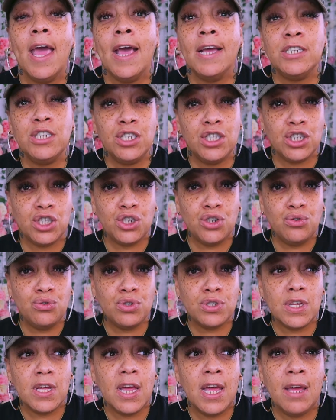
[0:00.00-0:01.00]
And she just
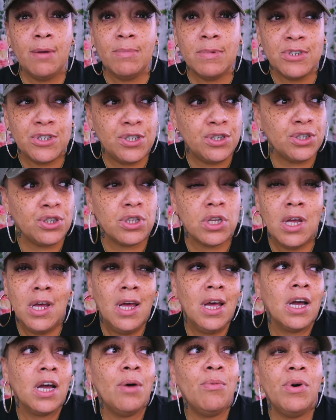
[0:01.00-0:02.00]
using him. And she just,
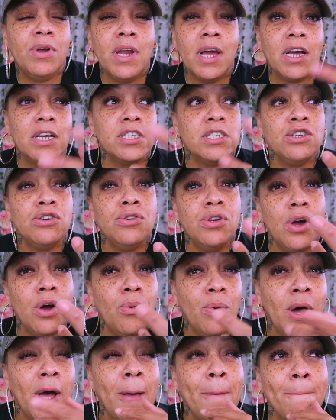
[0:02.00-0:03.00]
come on now. Because you know
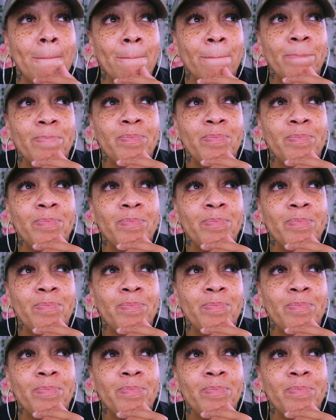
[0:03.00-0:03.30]
what?